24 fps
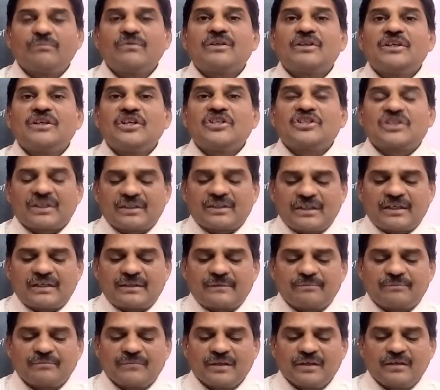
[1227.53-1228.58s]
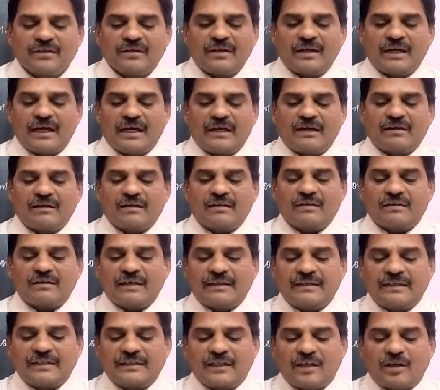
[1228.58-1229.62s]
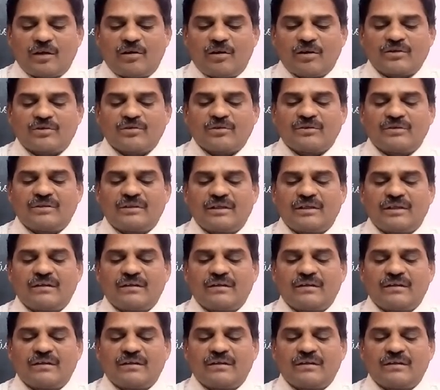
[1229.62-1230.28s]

each other, and conducted also